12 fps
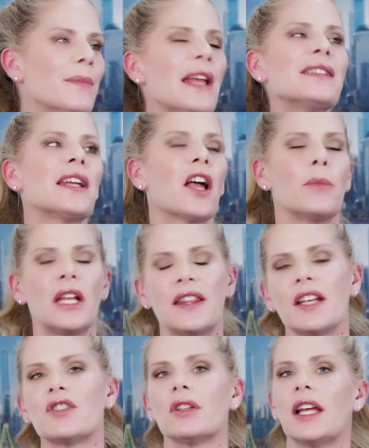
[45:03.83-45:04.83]
amazing how many
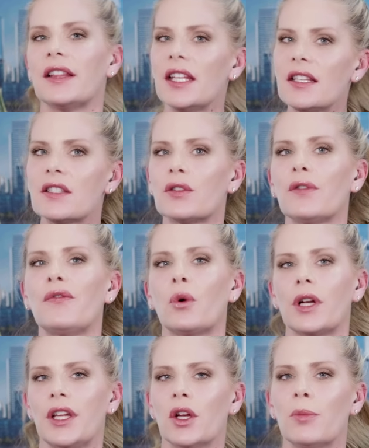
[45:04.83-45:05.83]
things are like, this is a
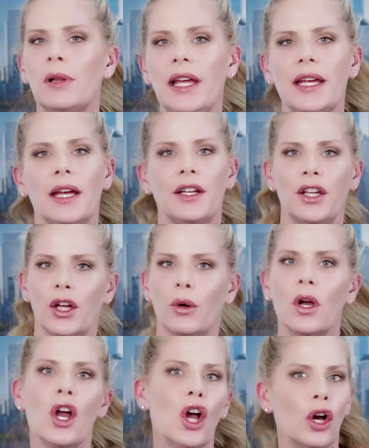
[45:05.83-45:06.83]
40-year plan. You
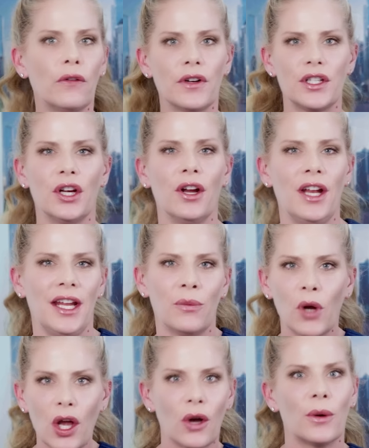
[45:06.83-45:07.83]
know, overturning
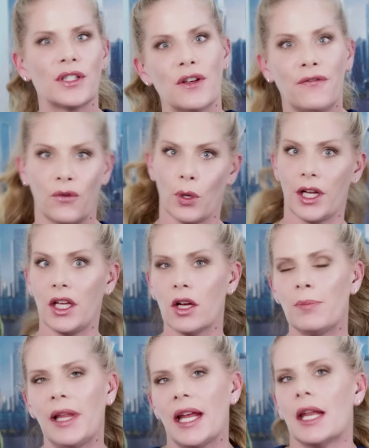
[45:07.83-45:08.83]
Roe is a
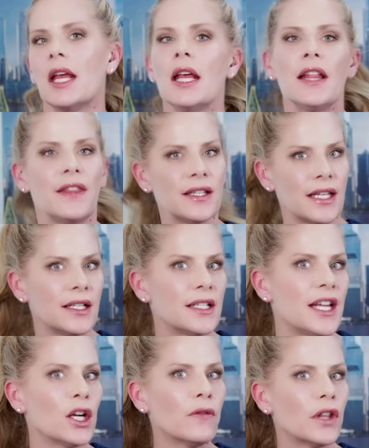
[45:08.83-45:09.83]
40-year plan. This thing to
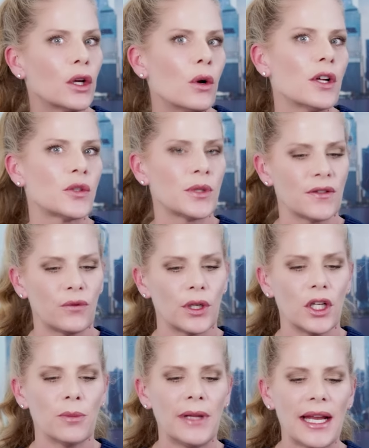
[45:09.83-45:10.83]
take over the courts was a
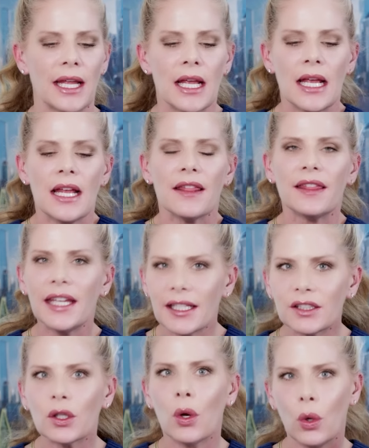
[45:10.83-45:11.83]
40-year plan.
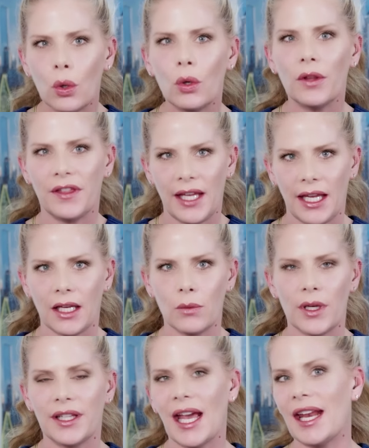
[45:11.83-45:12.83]
This whole thing with